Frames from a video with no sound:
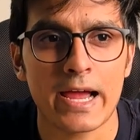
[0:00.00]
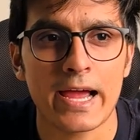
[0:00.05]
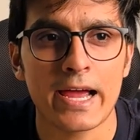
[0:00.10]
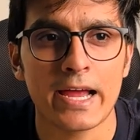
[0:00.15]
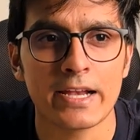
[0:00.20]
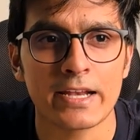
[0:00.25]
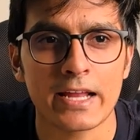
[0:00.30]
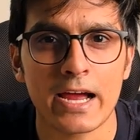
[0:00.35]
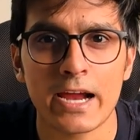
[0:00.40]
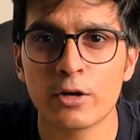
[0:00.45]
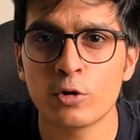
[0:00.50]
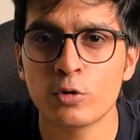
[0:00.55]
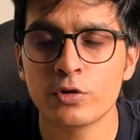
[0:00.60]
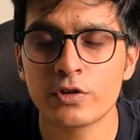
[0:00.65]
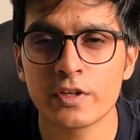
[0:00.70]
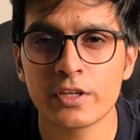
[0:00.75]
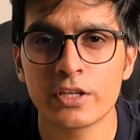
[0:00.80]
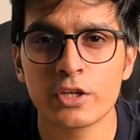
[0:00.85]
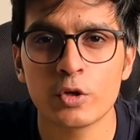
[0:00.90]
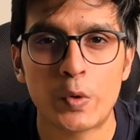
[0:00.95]
and I don't
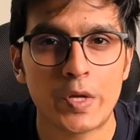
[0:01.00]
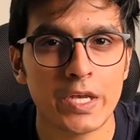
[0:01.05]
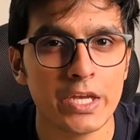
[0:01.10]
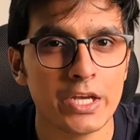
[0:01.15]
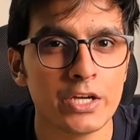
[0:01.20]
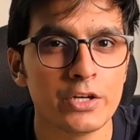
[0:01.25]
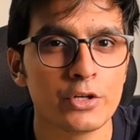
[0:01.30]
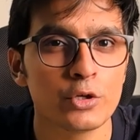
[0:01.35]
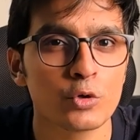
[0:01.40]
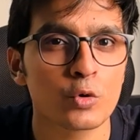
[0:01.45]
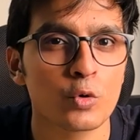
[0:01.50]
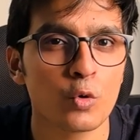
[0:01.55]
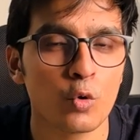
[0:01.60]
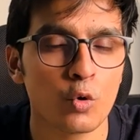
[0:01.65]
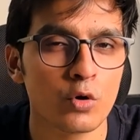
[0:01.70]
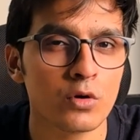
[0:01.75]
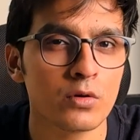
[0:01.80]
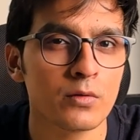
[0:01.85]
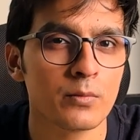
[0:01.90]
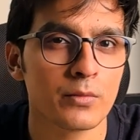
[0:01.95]
think you need to
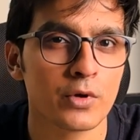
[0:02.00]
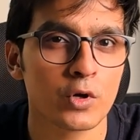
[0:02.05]
code